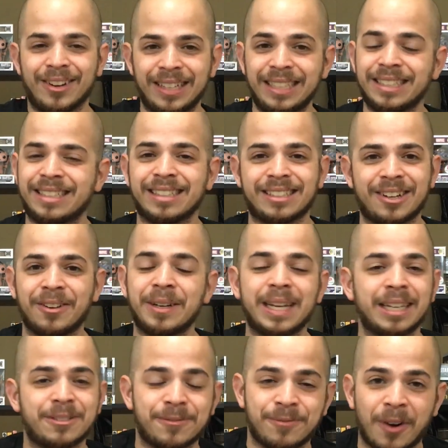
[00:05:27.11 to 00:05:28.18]
He's just going
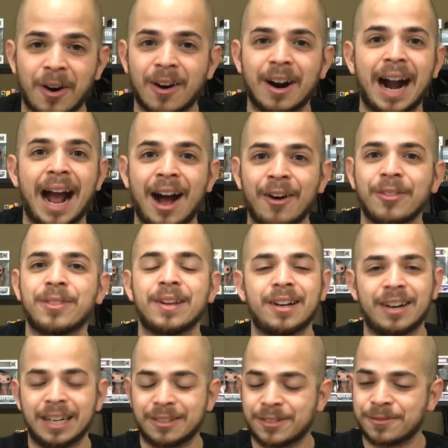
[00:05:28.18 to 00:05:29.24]
as far out
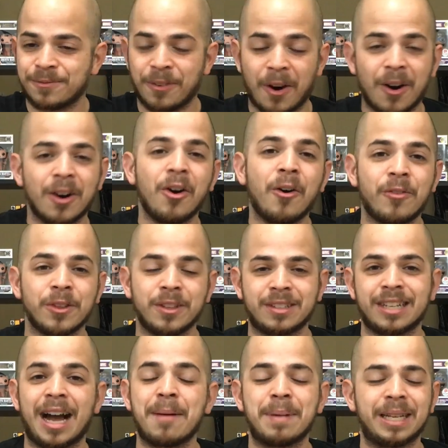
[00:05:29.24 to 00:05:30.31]
there and as far over the
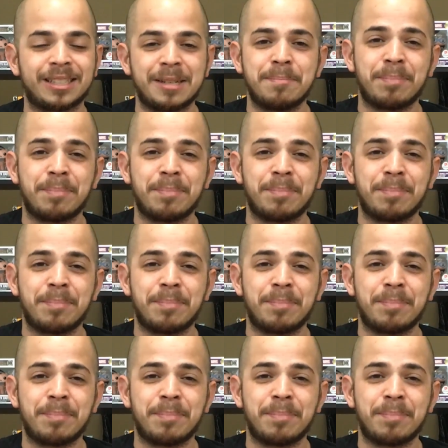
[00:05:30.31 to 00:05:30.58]
top as he